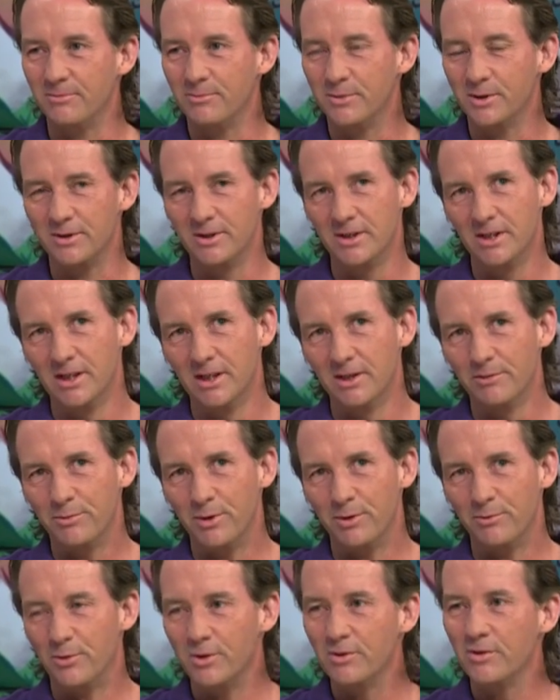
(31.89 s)
But
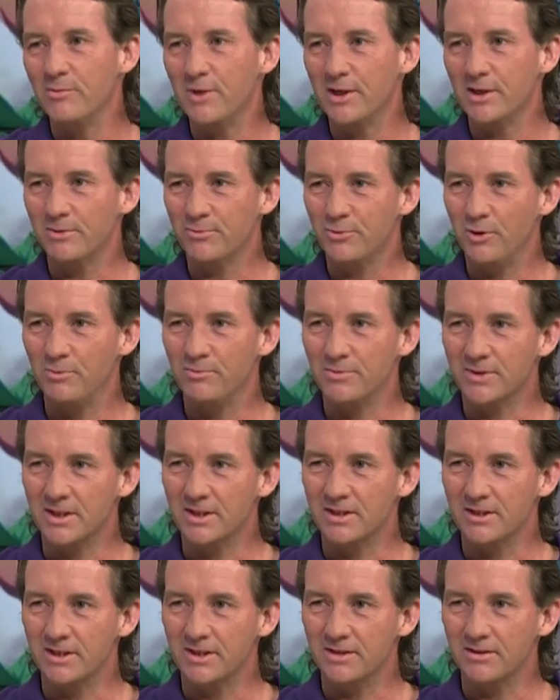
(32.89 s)
one of the major problems
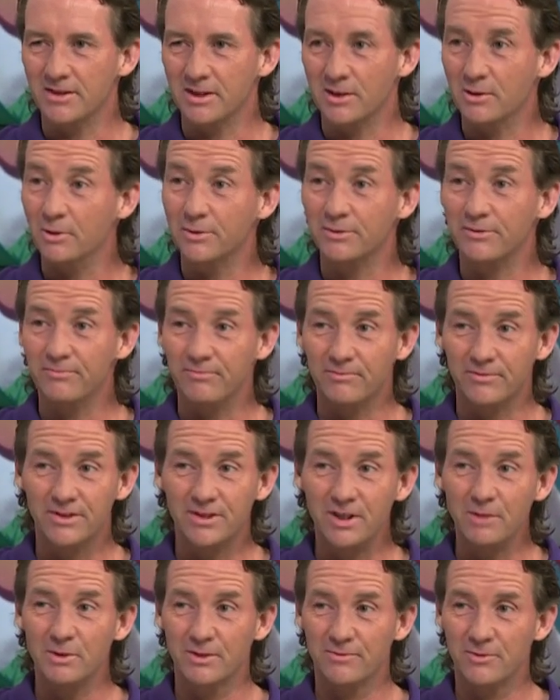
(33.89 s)
is they cause so
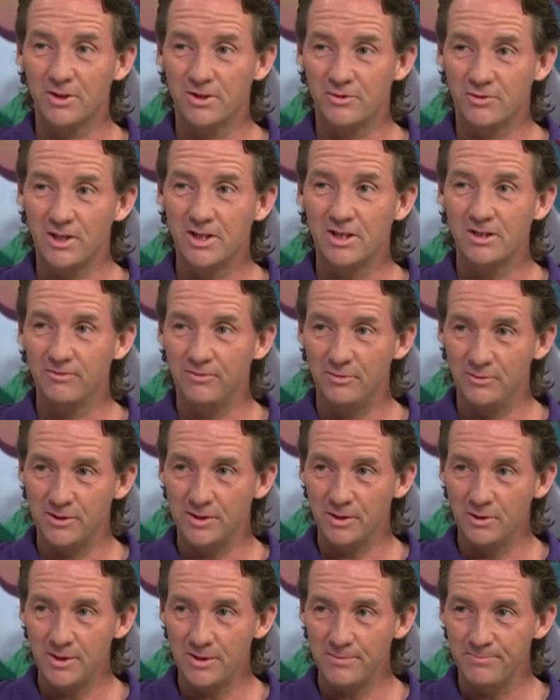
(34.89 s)
much frustration for the
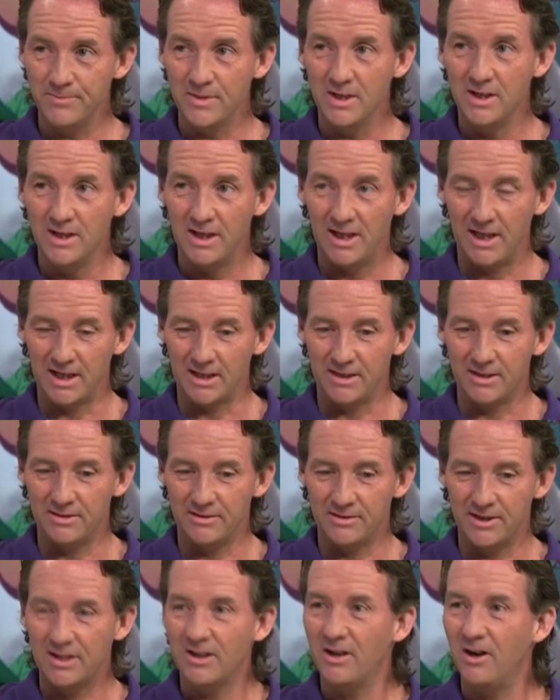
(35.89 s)
dog, and
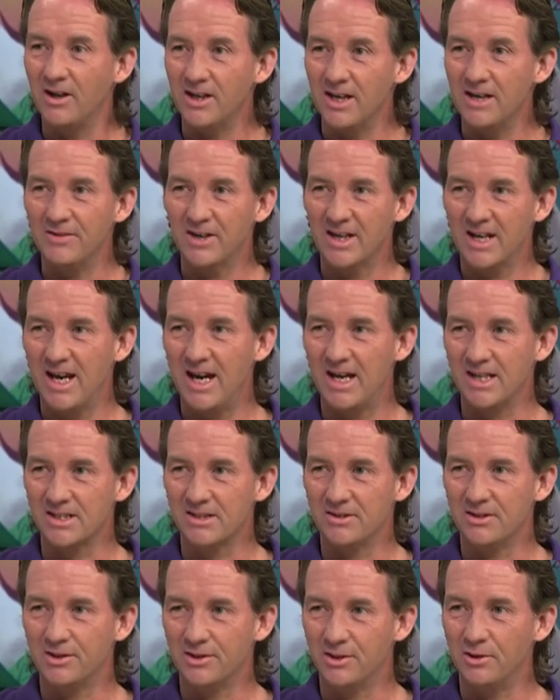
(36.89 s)
they can't ever catch
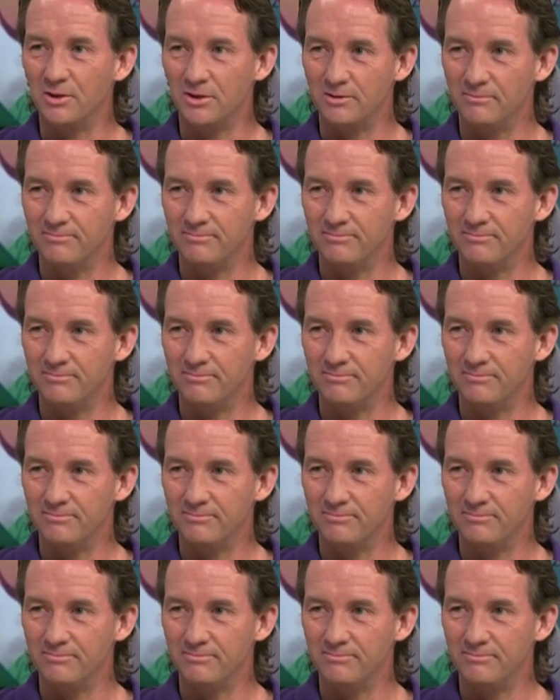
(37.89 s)
the dot.